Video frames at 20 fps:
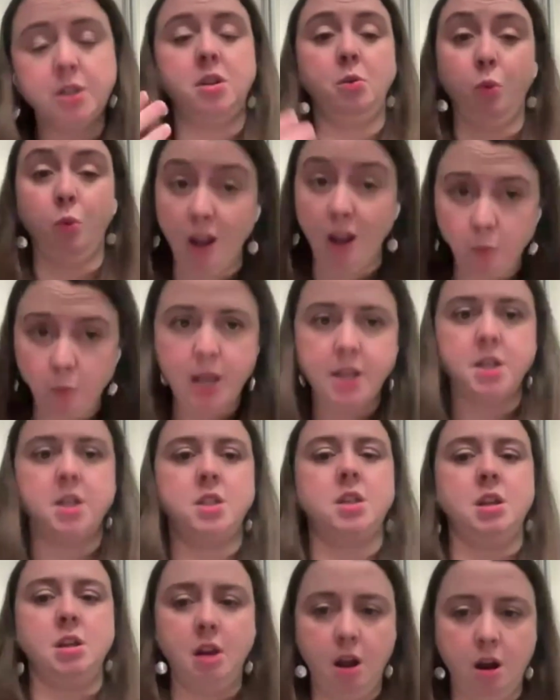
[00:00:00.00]
It's the right way
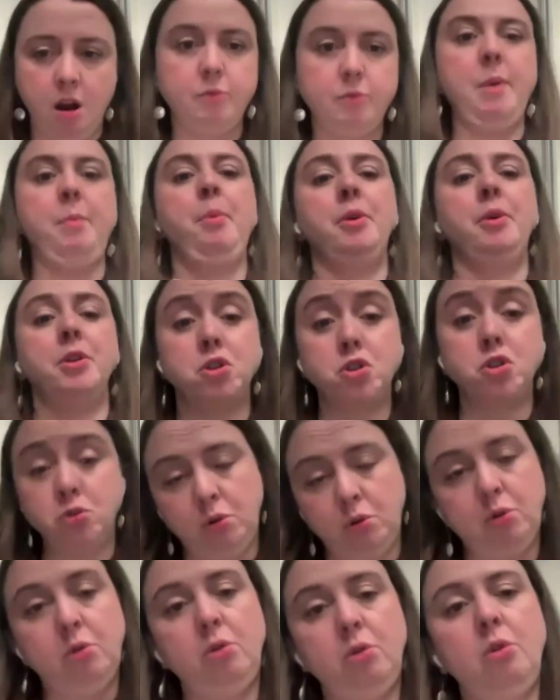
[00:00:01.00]
to take care of people. It's
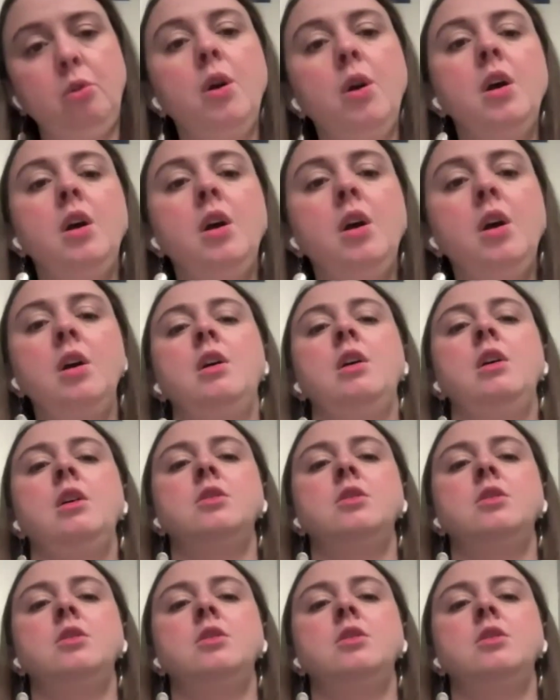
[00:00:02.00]
true